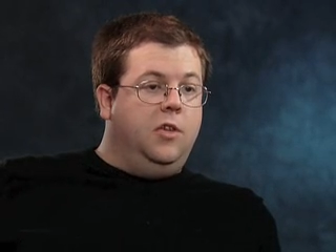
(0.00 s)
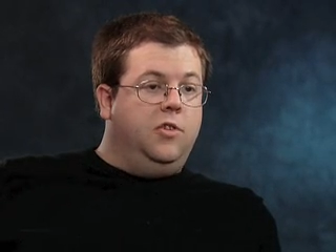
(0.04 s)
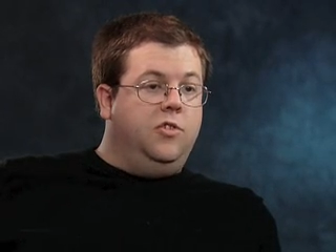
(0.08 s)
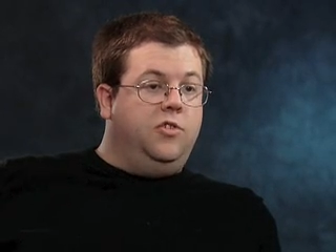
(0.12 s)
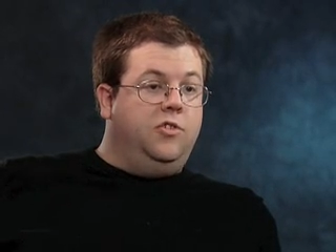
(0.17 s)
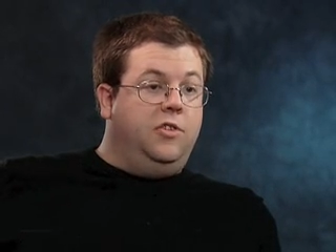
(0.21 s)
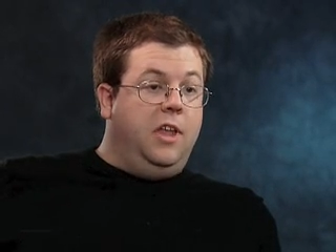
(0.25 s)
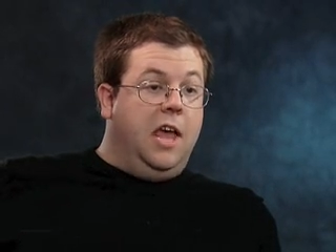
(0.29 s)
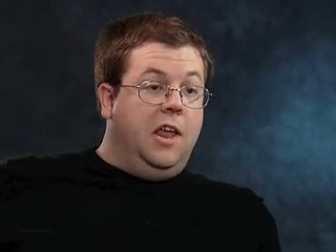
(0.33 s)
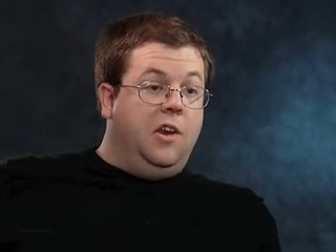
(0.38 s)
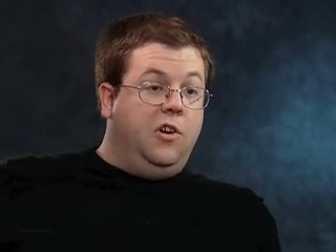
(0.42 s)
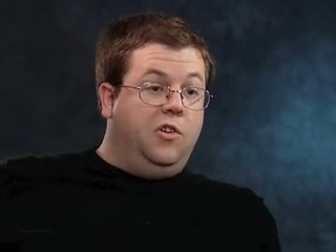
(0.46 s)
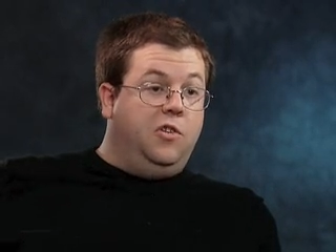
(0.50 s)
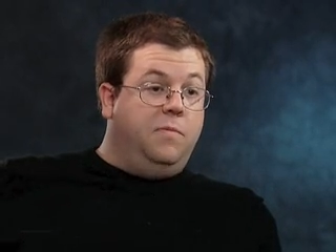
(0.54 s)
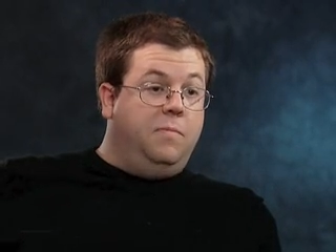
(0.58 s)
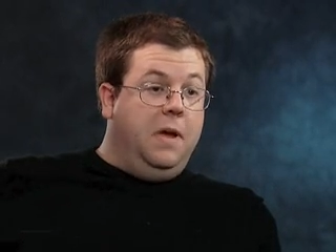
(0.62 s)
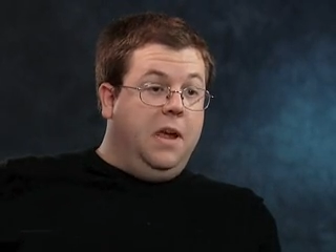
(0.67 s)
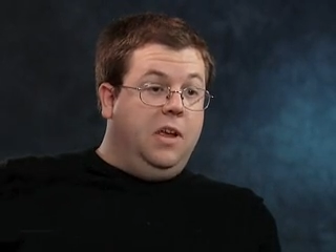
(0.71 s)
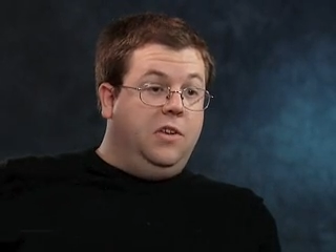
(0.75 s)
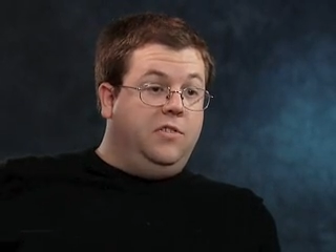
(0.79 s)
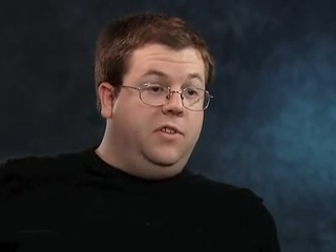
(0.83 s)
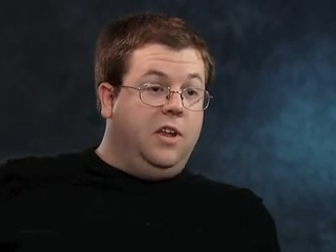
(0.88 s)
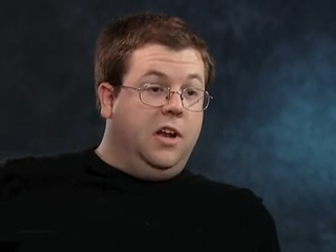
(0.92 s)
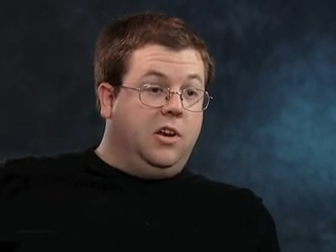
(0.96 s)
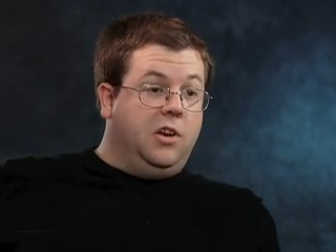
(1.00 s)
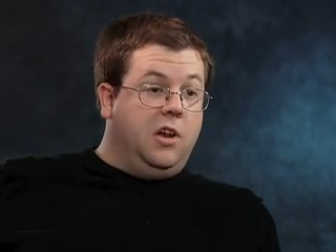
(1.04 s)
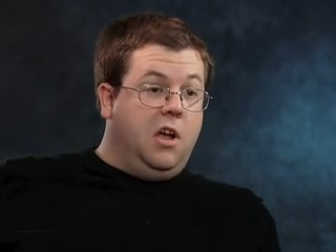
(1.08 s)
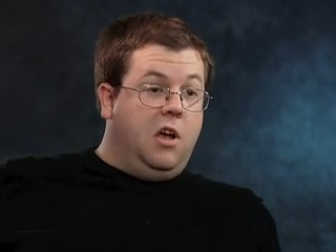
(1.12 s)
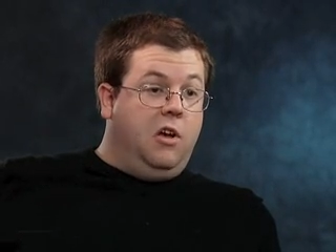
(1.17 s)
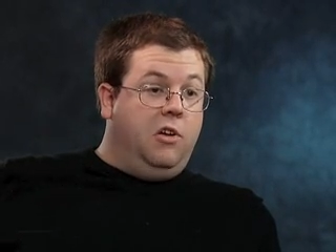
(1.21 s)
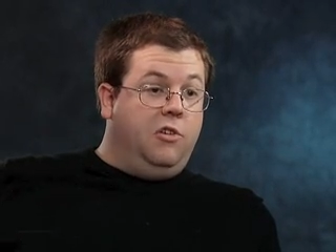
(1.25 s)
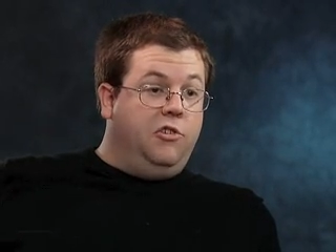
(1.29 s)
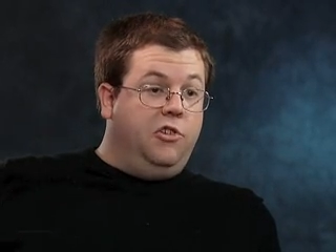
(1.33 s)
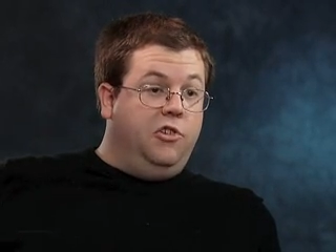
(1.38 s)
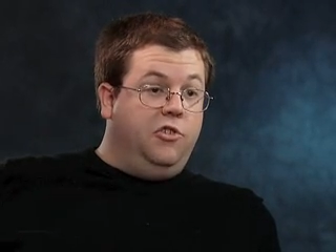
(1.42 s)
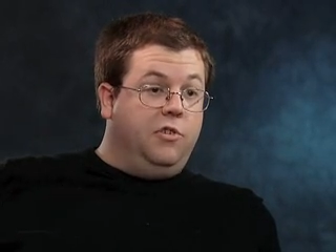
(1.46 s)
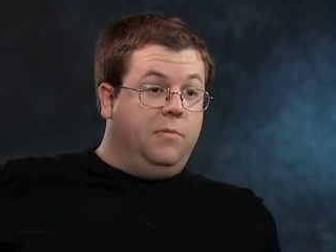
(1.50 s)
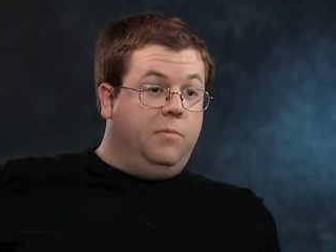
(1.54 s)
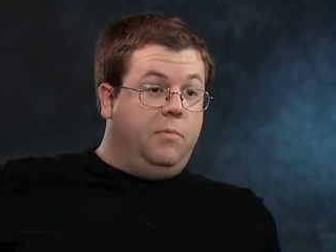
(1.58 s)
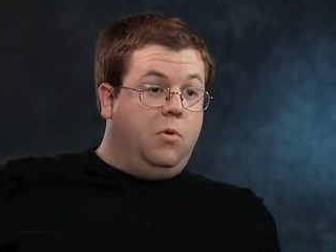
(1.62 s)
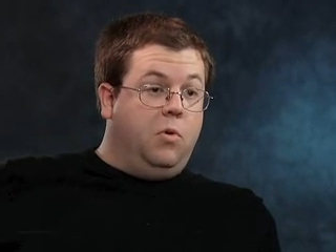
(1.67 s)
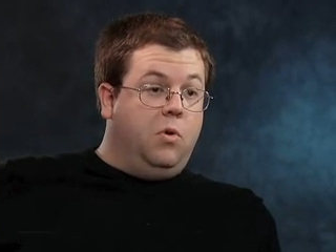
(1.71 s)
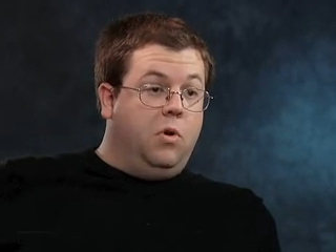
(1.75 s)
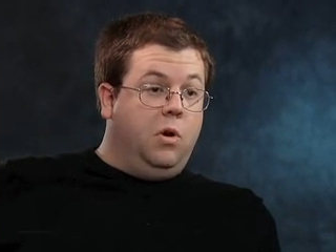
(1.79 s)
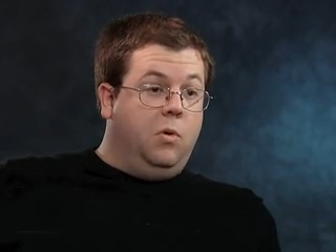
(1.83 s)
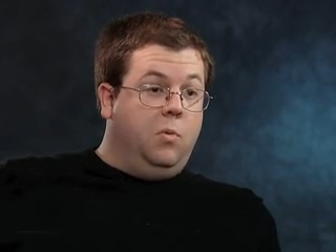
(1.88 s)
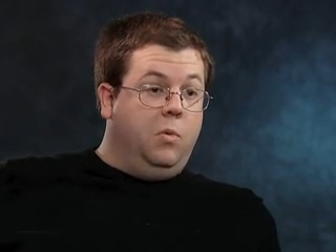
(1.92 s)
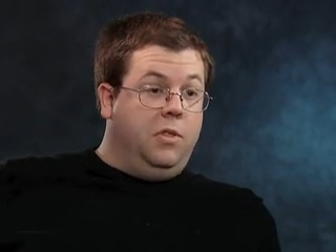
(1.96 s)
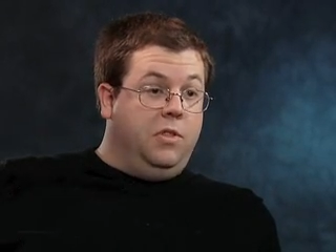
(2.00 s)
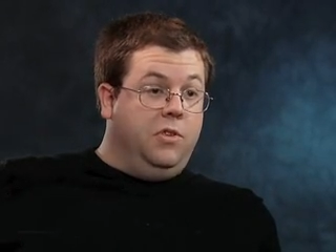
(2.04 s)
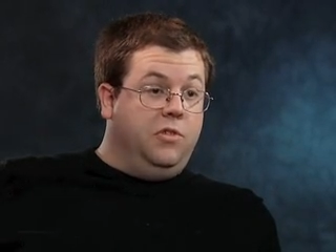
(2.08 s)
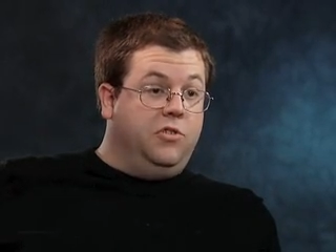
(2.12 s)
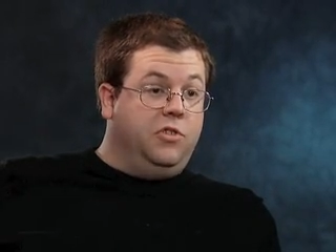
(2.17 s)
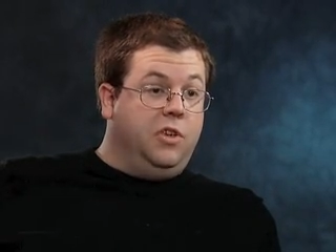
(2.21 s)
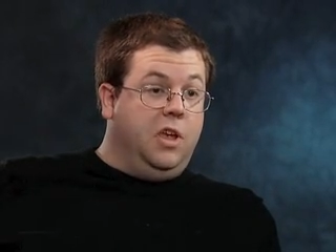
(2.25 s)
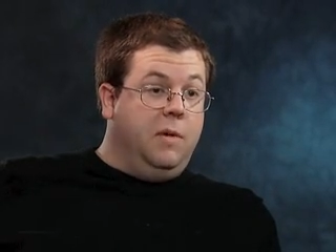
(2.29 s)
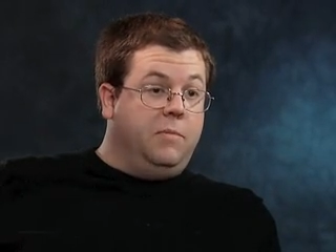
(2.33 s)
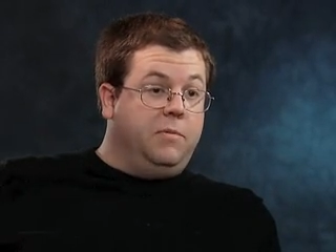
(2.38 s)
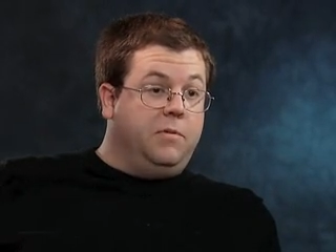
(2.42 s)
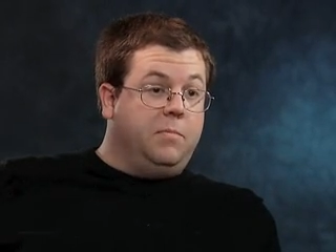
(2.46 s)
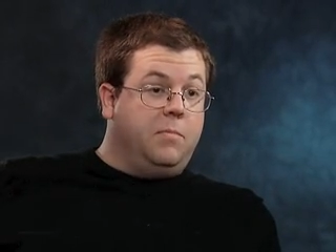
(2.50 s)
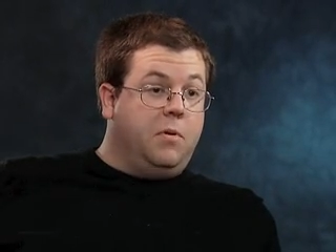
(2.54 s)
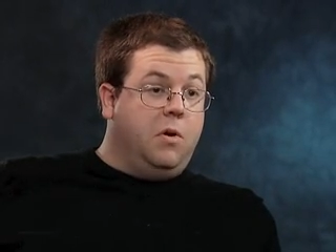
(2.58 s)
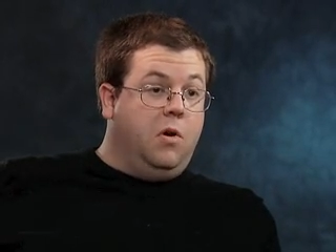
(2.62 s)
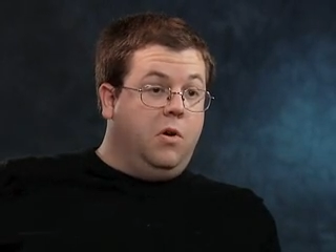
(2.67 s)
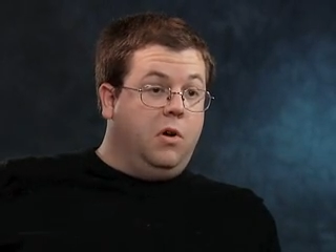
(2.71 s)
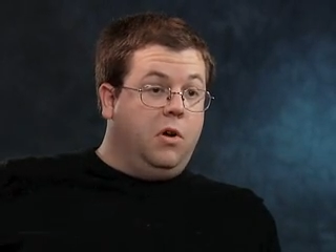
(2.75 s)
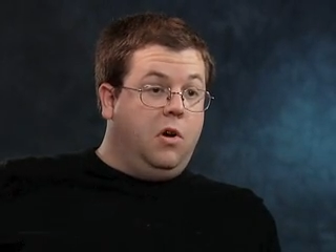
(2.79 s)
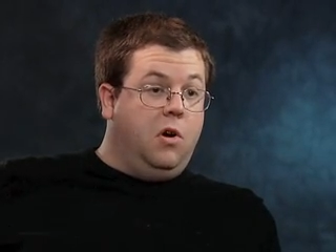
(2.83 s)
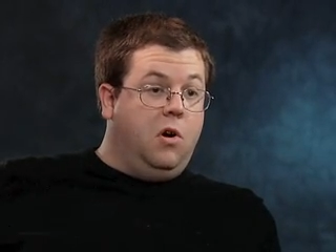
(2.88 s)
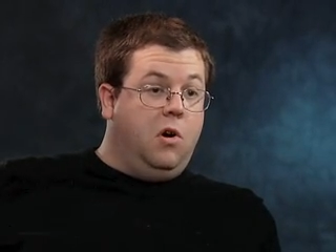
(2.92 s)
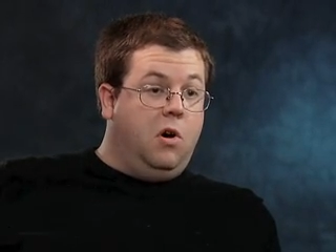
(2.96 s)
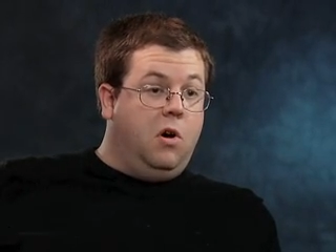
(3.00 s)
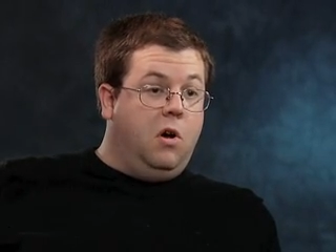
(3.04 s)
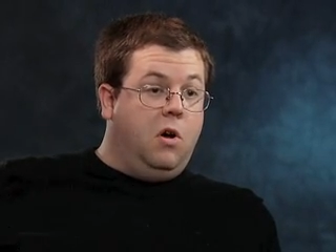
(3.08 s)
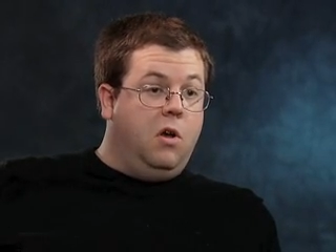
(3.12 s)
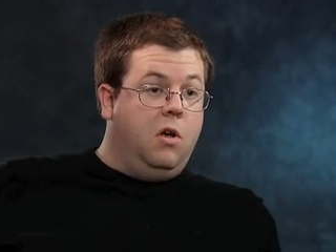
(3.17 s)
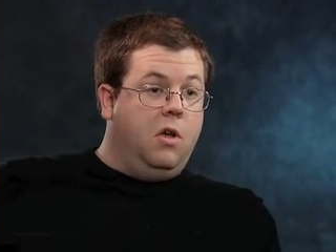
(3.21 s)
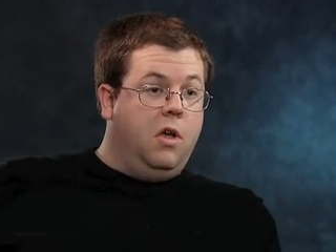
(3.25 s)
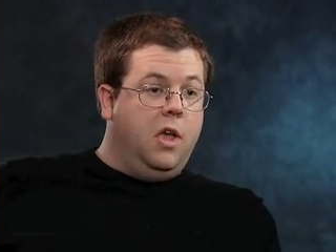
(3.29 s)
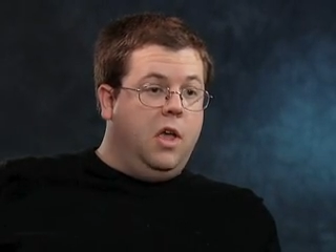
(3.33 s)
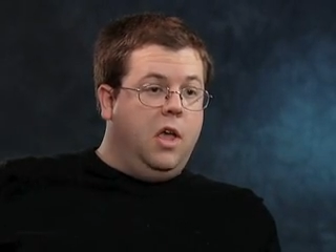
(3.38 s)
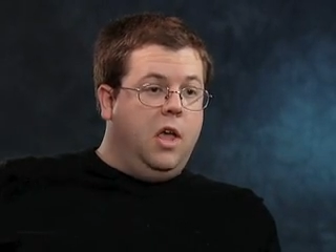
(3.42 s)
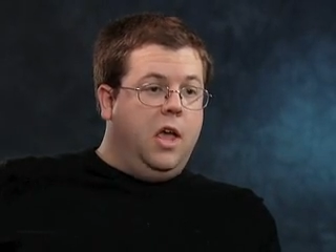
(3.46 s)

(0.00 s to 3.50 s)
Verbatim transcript: standards-based technology support with the SKIPs protocol,